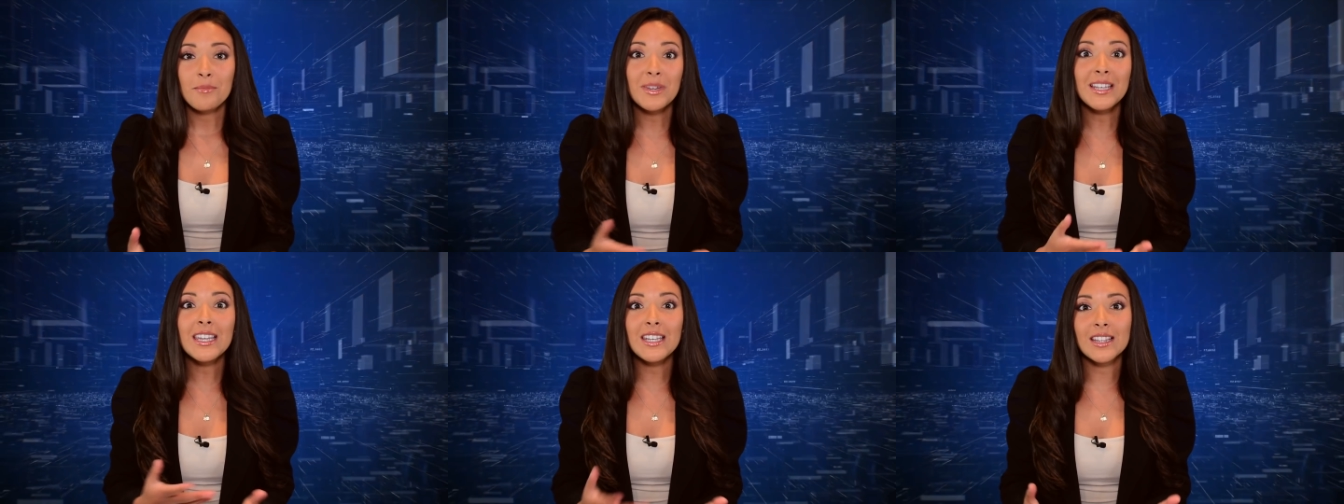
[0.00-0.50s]

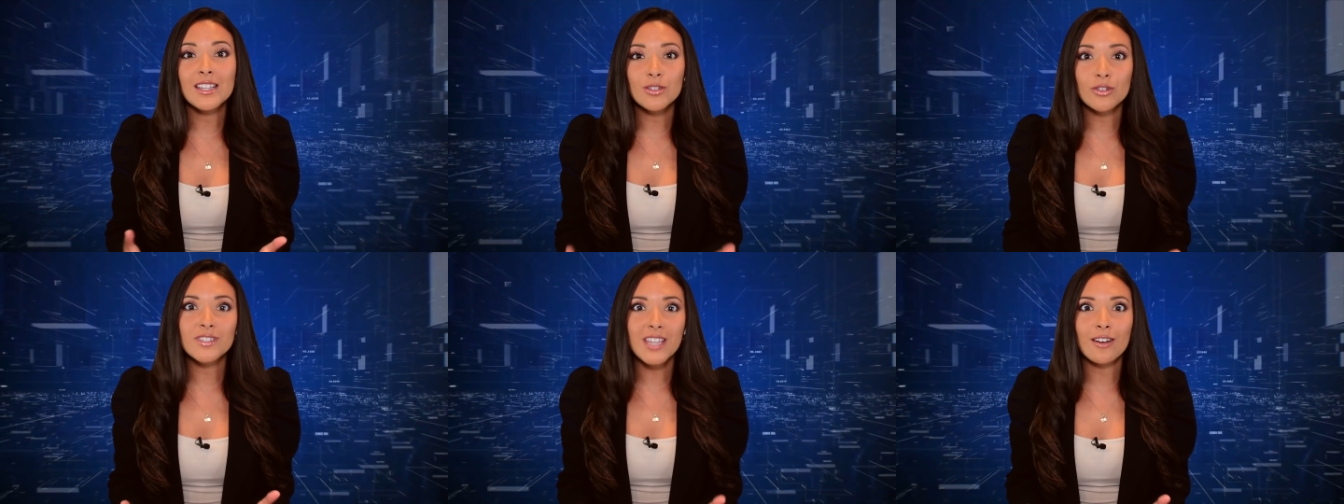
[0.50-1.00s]
be needing this
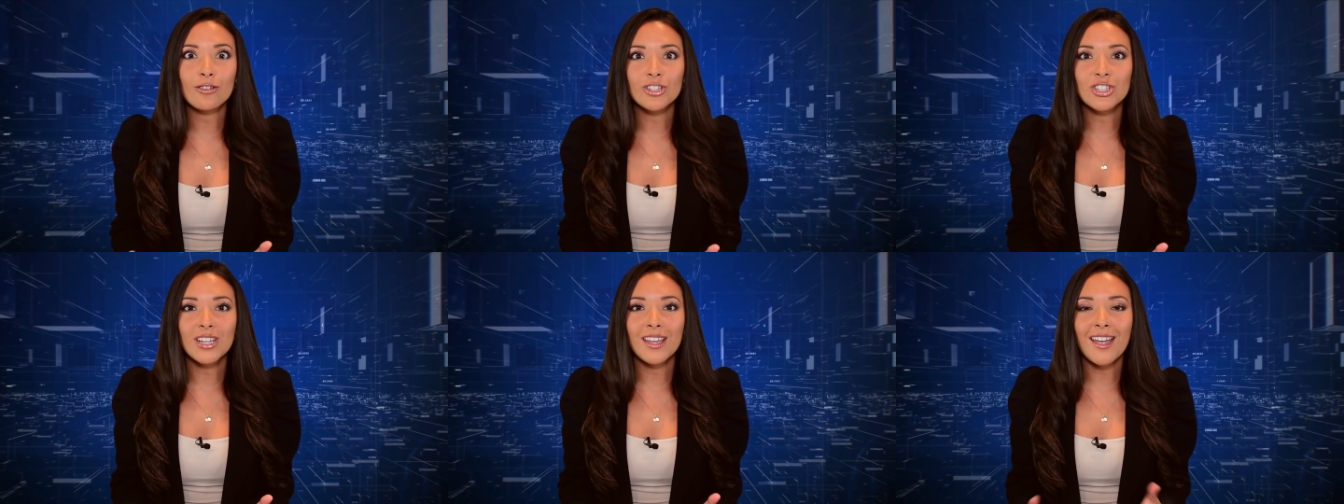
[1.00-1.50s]
sort of
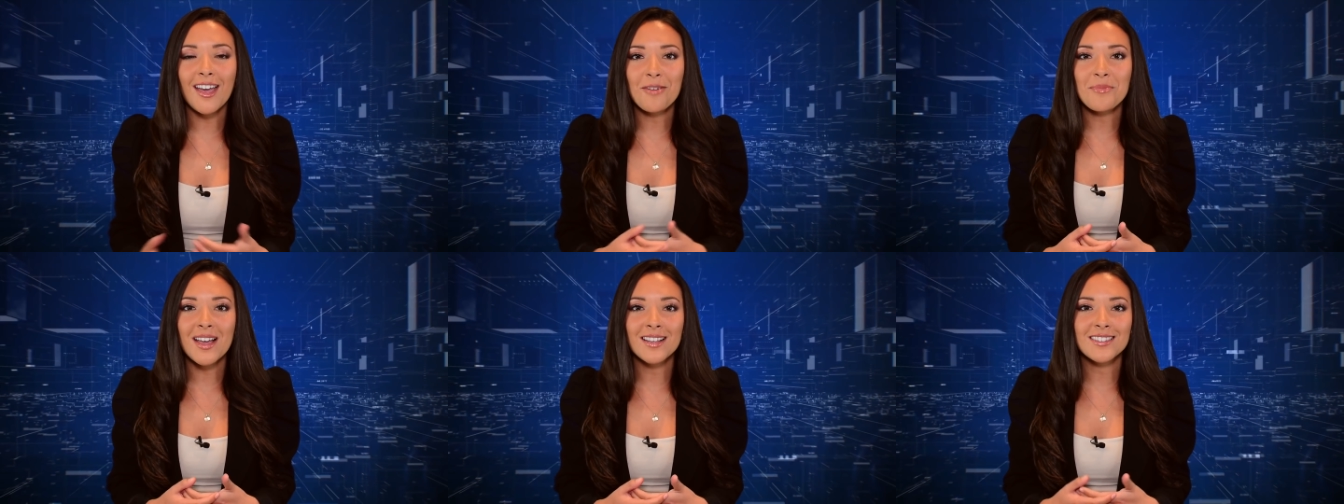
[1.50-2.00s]
technology
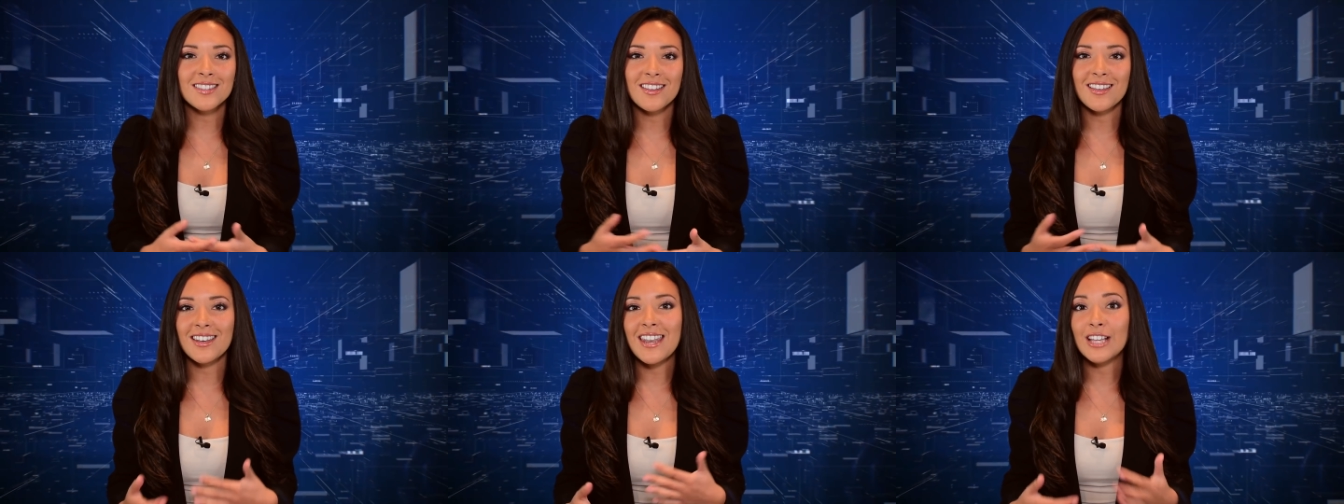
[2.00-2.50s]
um, as
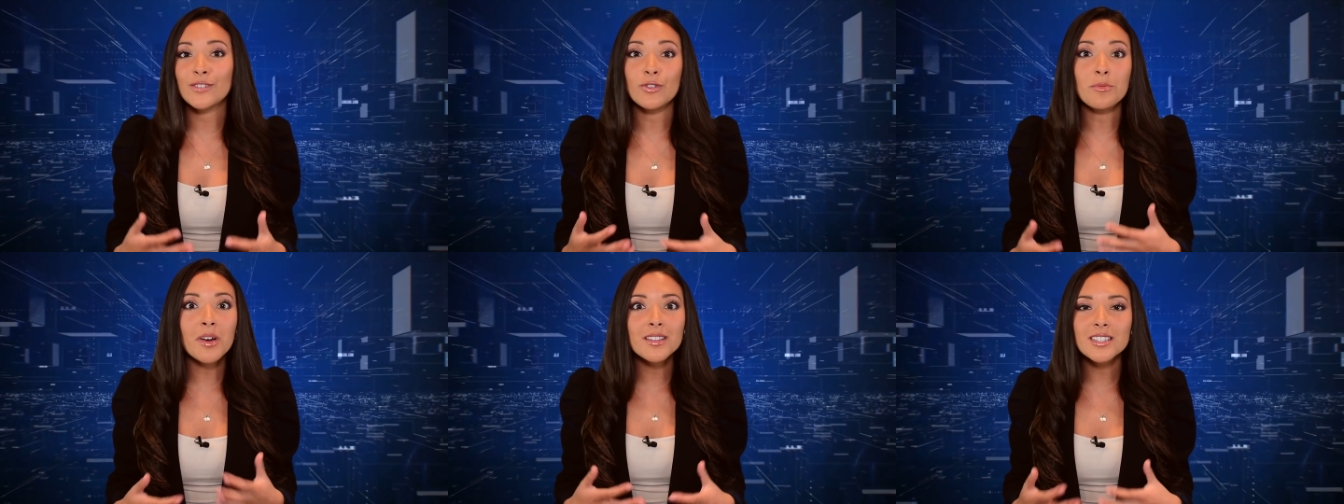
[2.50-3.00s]
the next
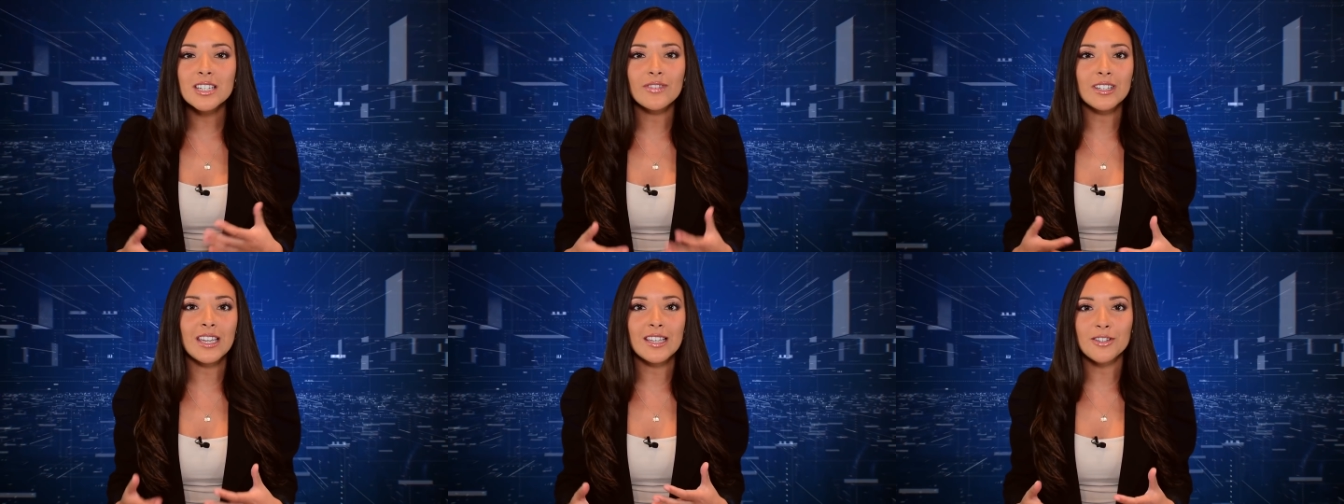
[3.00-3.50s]
few months and
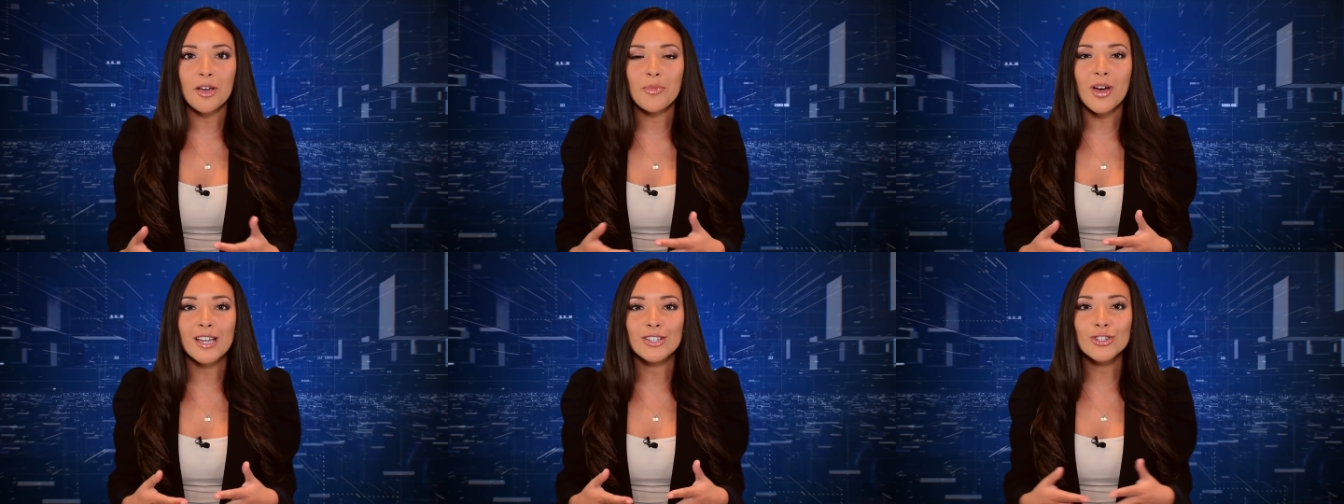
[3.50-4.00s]
even years go by.